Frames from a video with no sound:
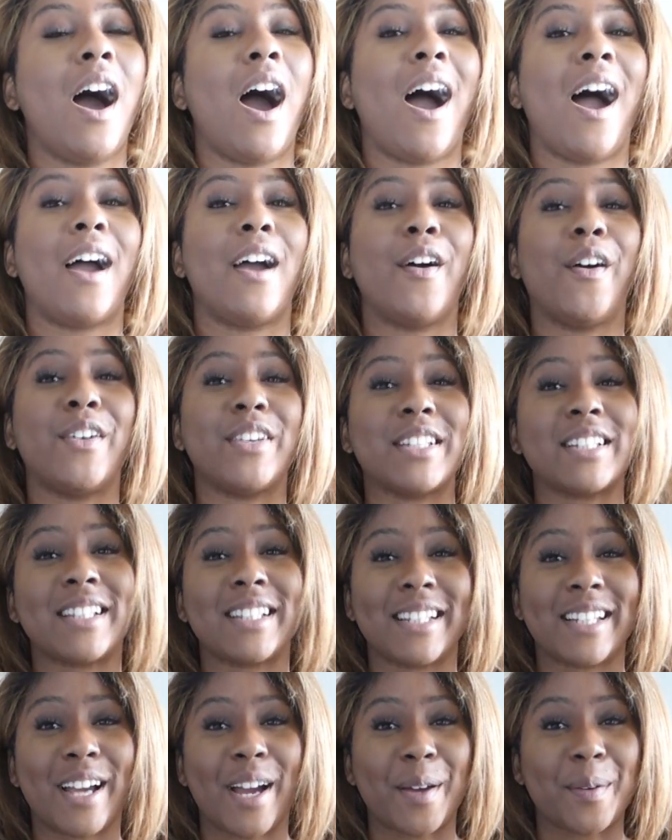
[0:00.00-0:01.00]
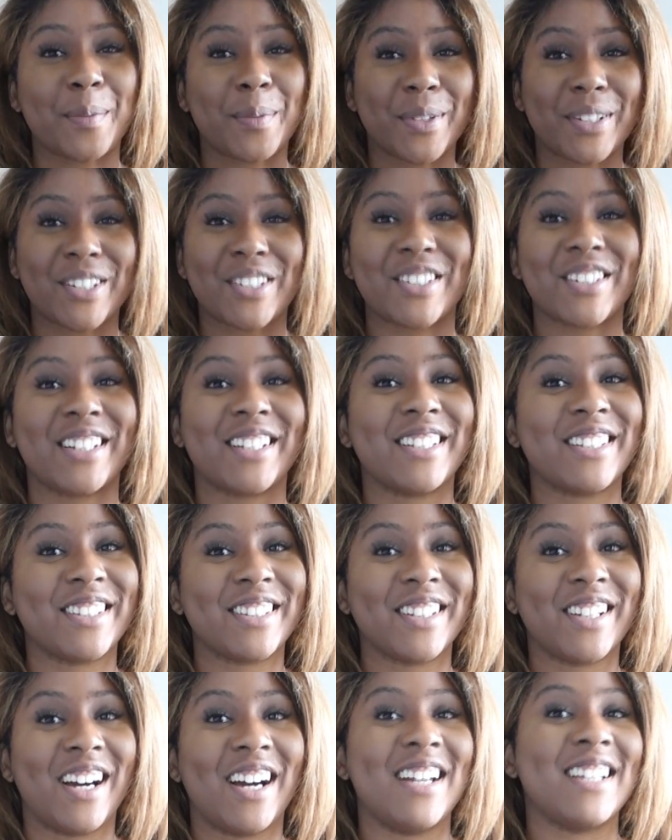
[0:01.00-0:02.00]
I honestly, appreciate
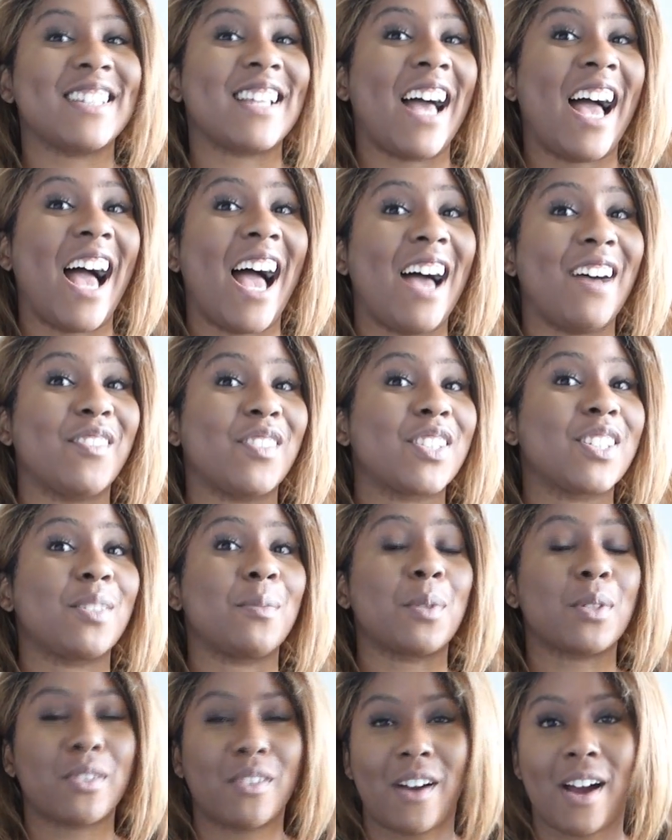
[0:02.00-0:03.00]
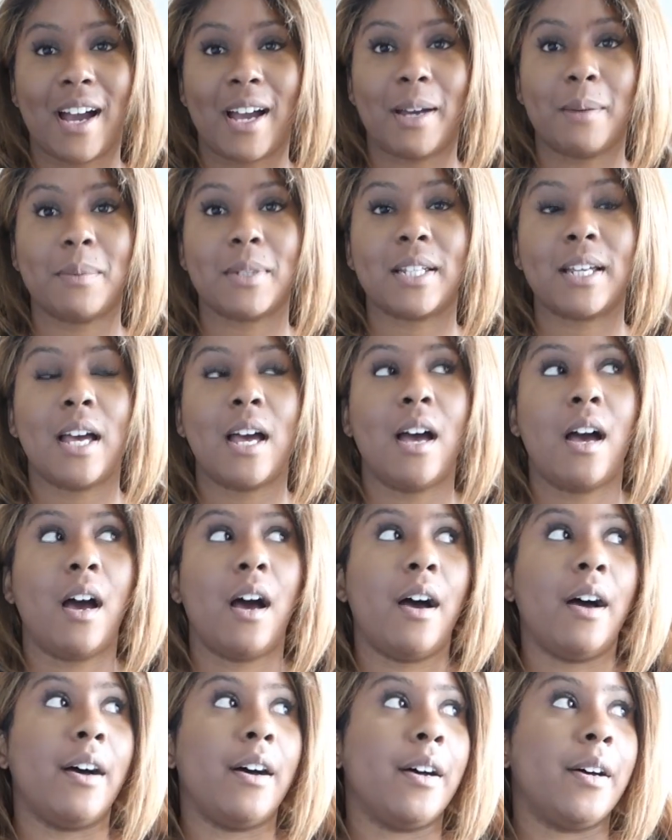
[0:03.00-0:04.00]
you guys that have subscribed.
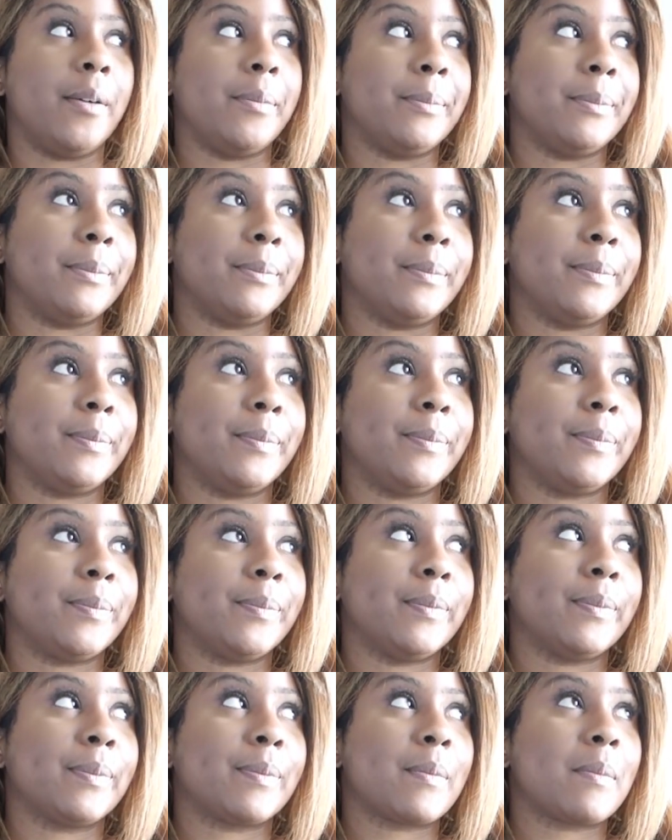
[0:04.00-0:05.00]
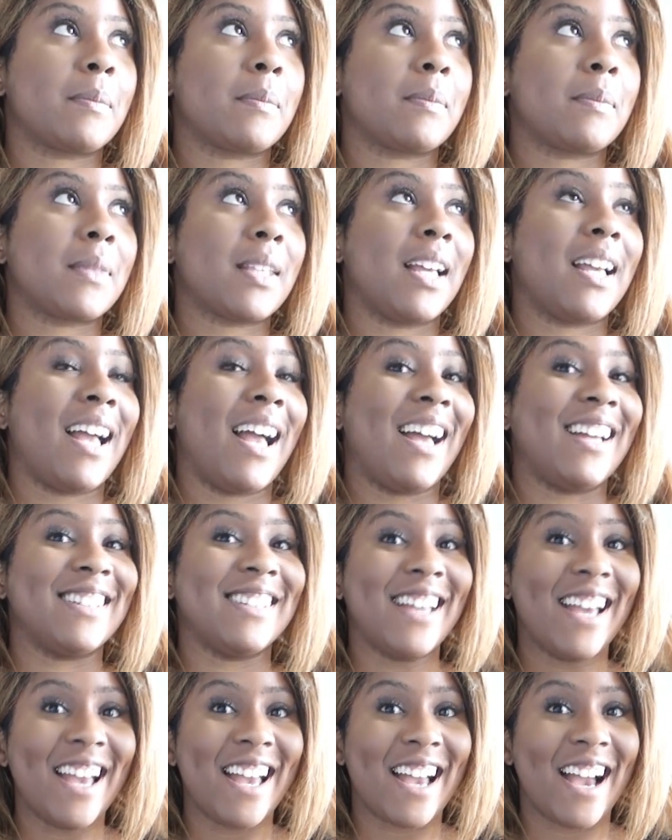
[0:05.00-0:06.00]
Um, and
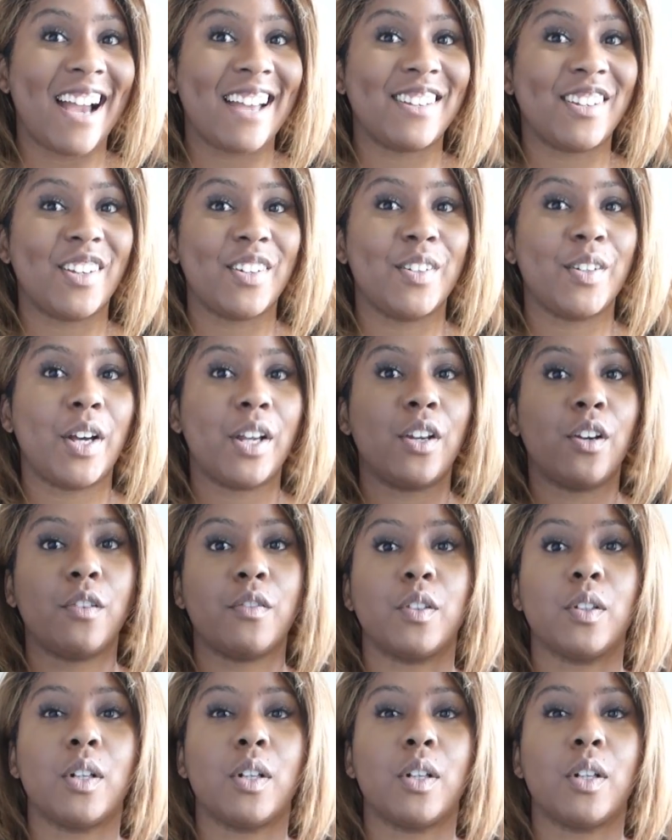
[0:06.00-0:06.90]
yeah, I know a lot of you